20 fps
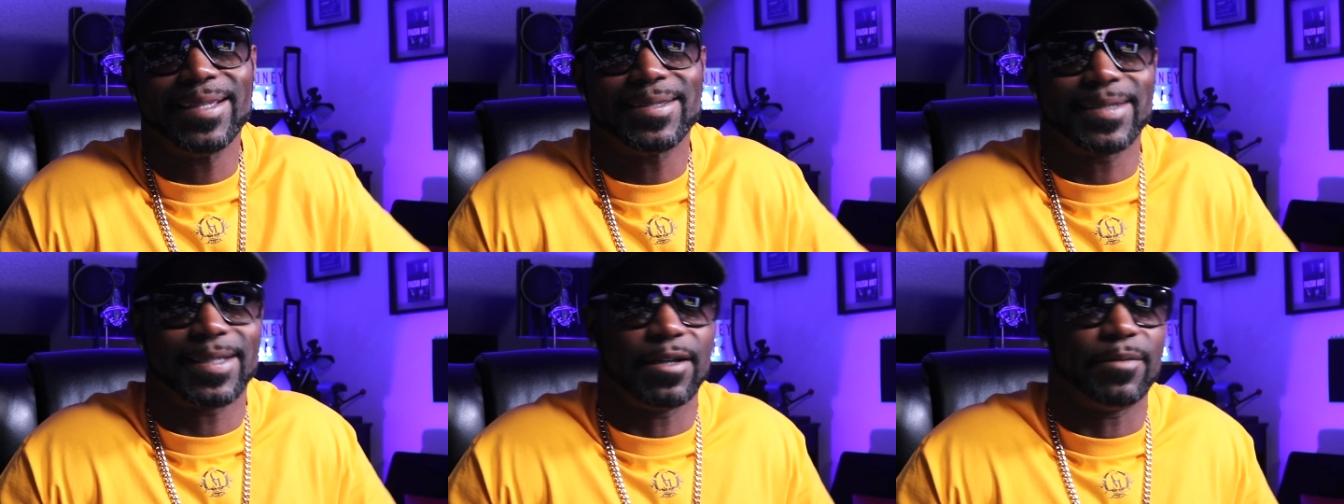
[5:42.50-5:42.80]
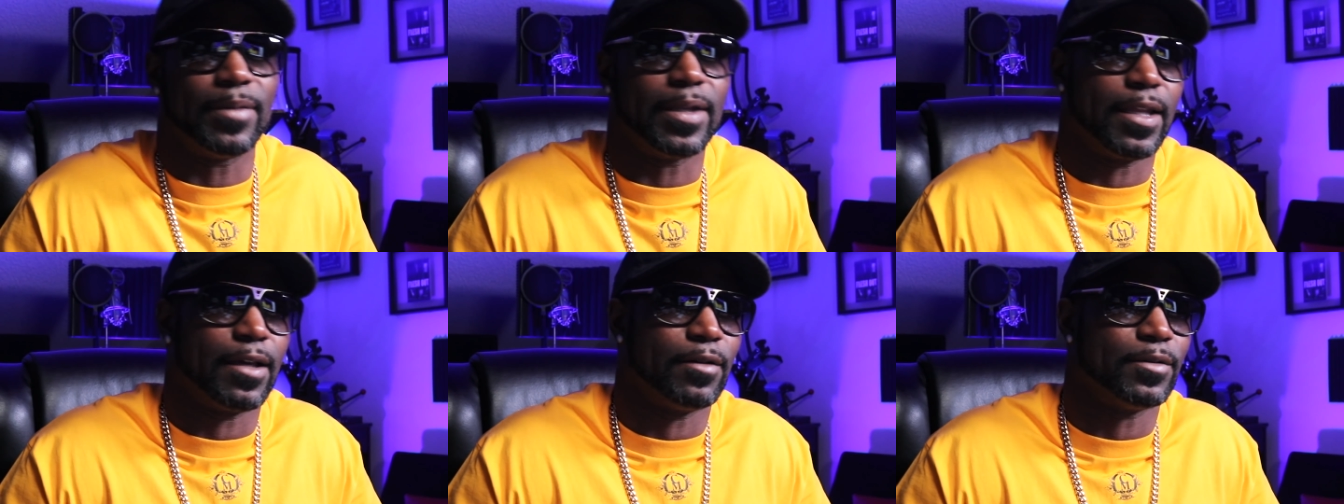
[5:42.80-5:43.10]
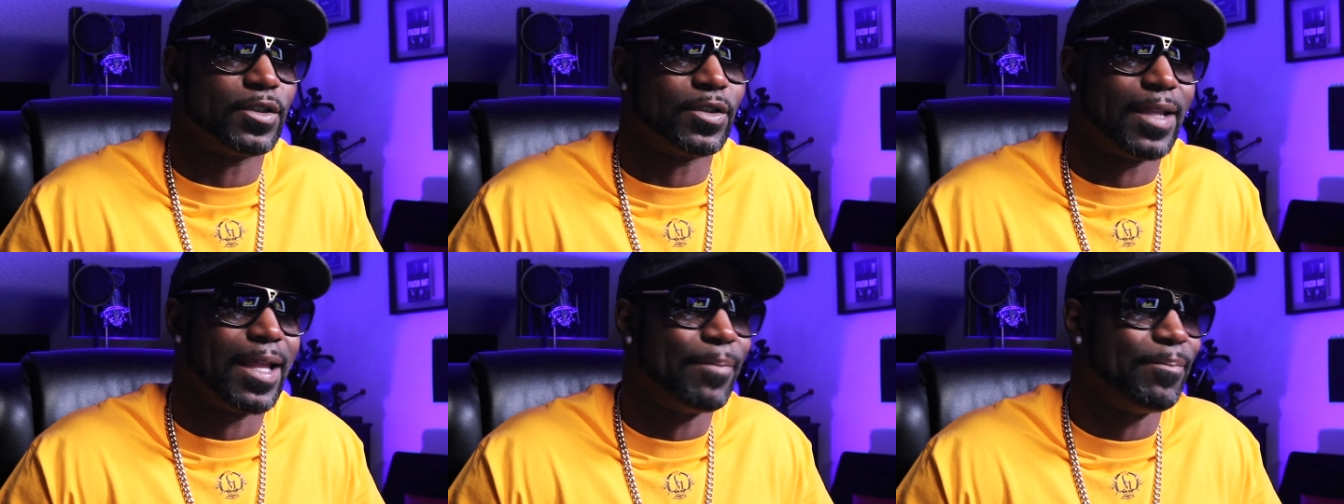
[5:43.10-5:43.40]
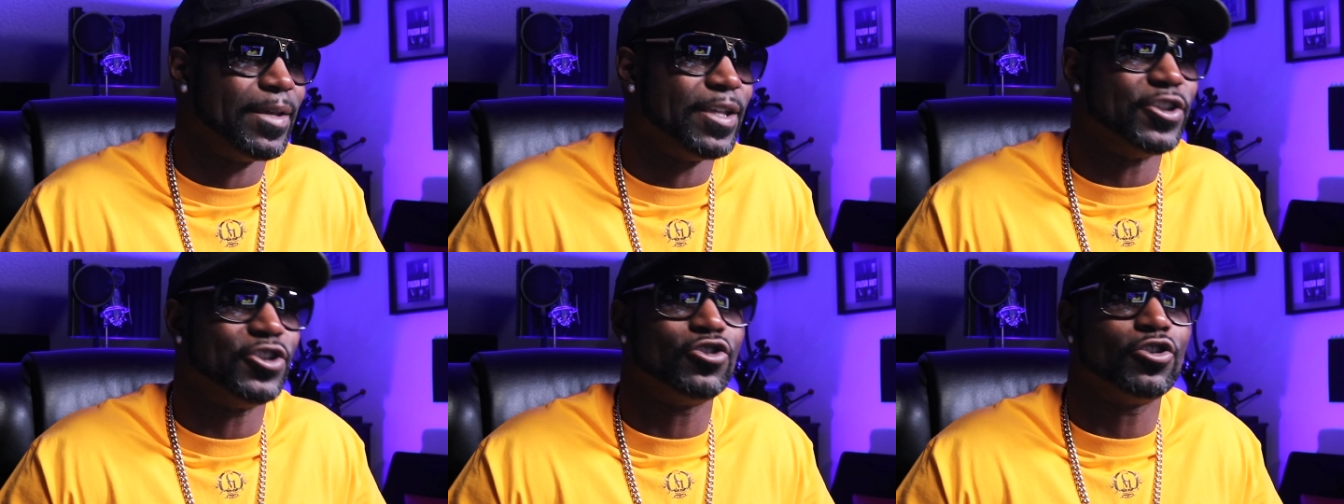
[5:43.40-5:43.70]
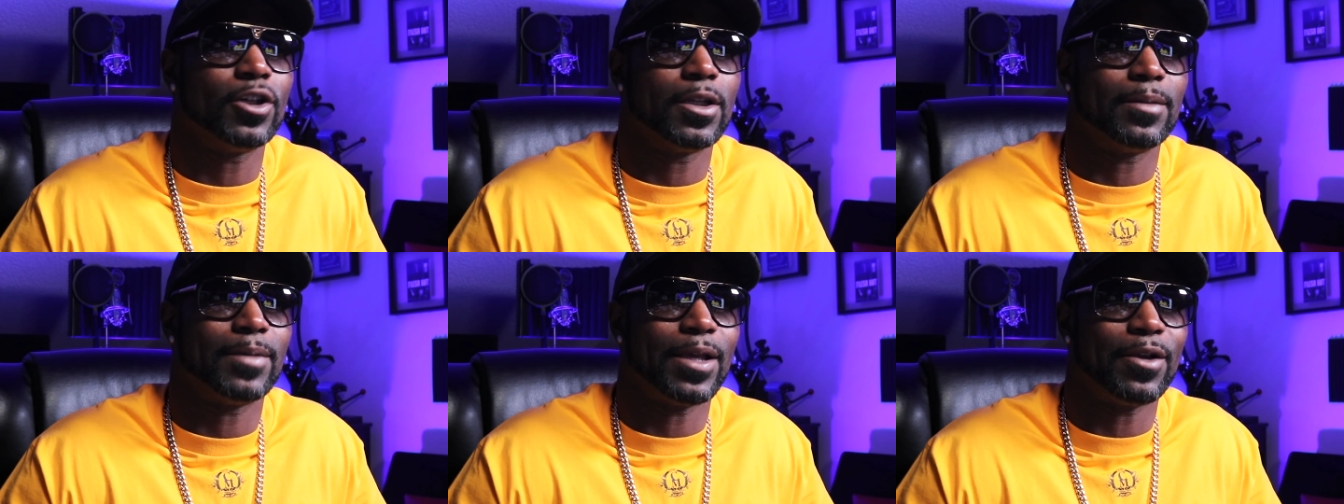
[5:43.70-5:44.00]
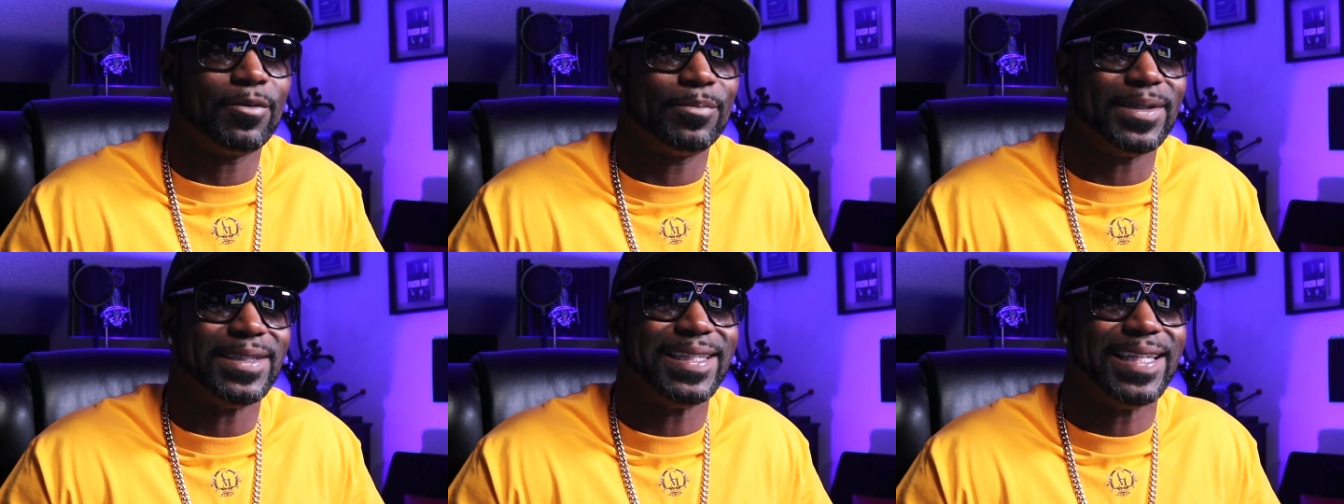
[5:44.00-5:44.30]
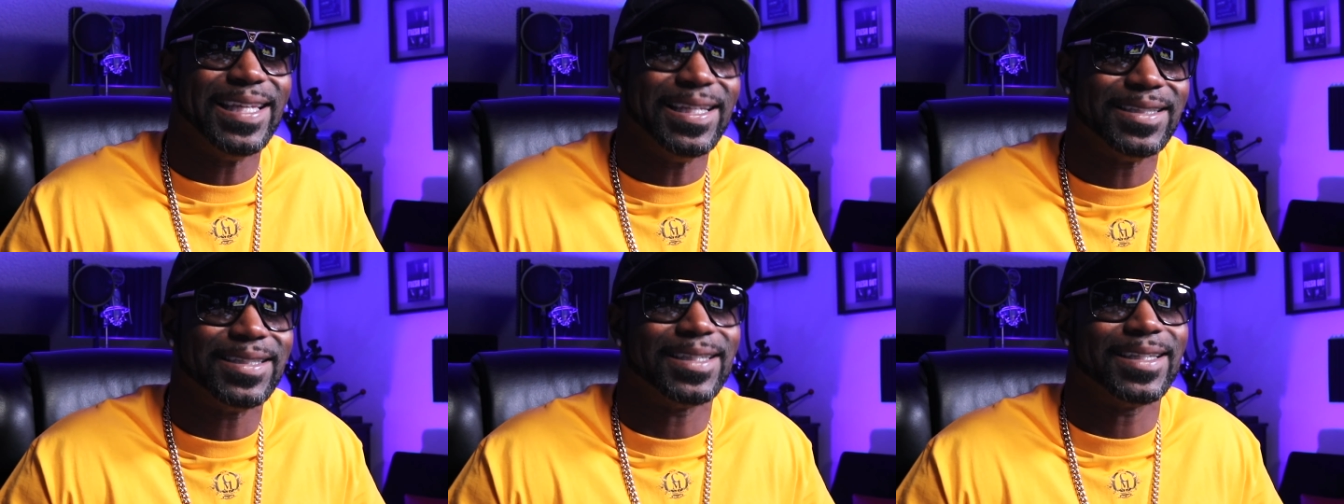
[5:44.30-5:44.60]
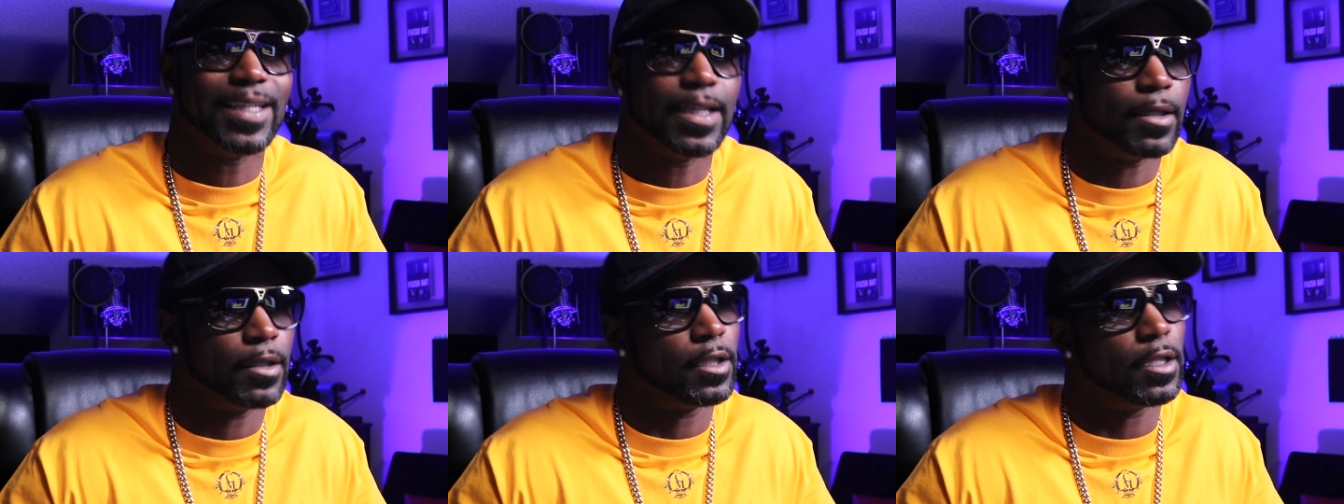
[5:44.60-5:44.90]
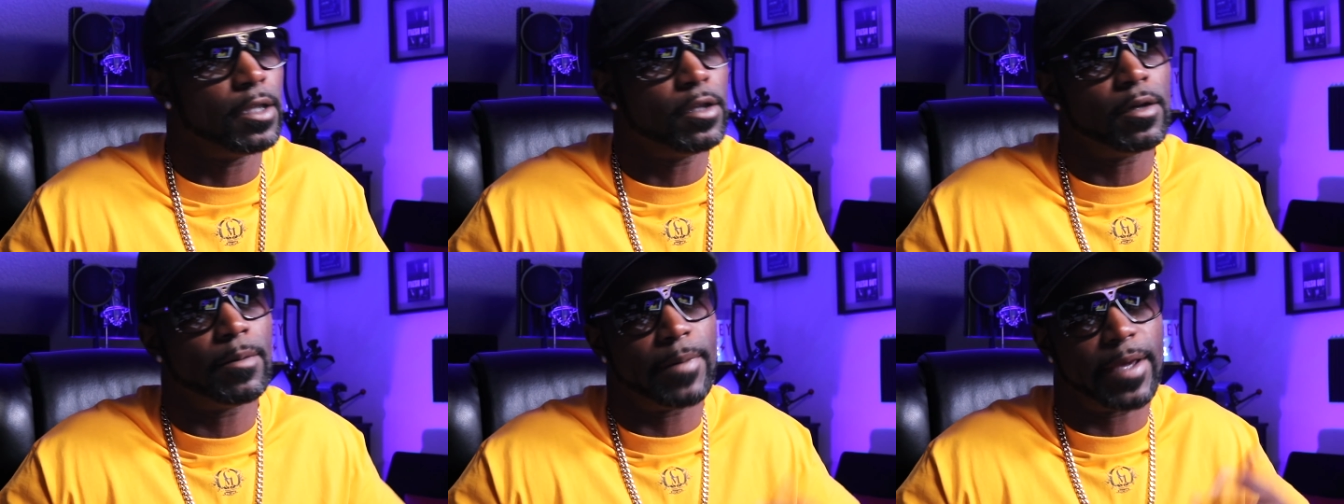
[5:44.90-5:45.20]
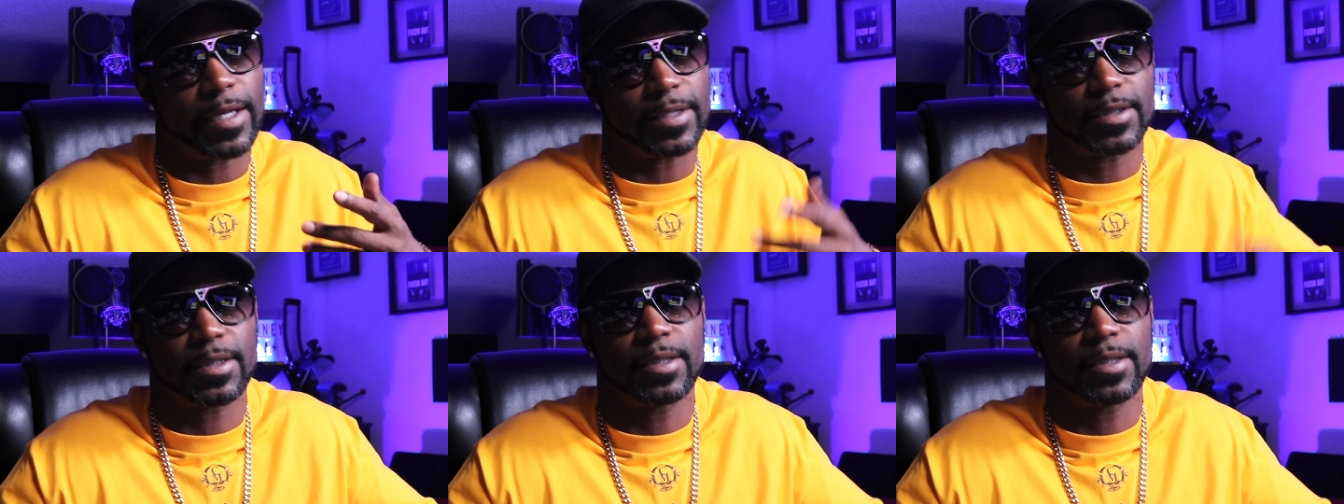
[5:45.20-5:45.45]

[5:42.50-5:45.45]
coming out, so that means they're gonna be teaching kids. Can you imagine